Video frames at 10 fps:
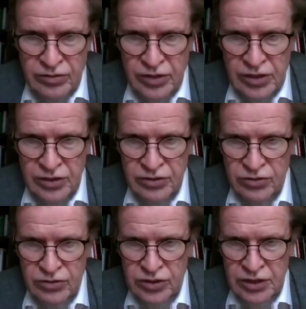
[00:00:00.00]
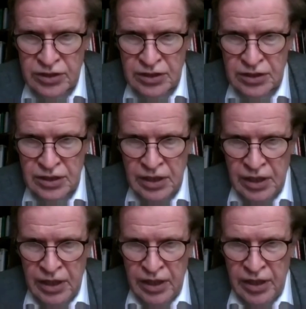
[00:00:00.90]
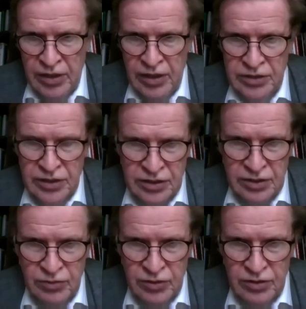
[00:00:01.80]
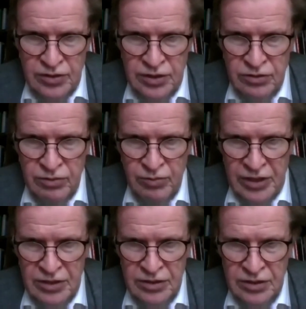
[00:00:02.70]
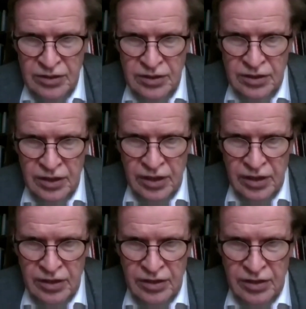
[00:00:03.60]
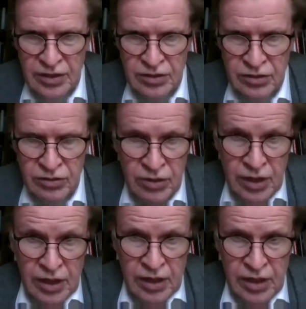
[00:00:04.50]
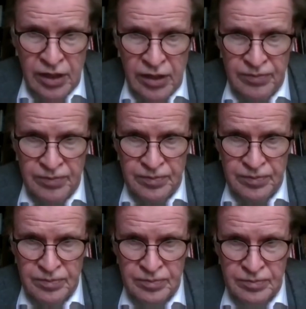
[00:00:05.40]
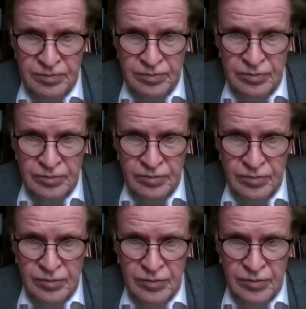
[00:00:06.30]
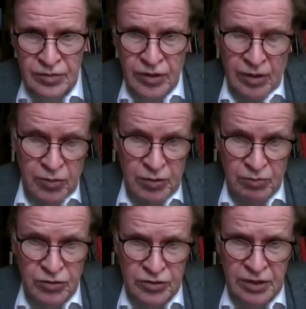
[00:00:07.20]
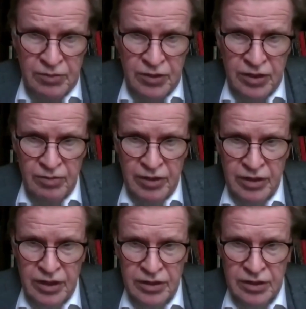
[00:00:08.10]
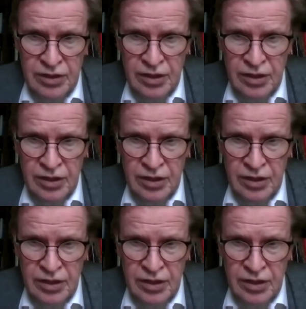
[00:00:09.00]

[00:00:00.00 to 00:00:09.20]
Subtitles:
greater social justice. Is that something that central banks can do? I'm a bit more skeptical about that.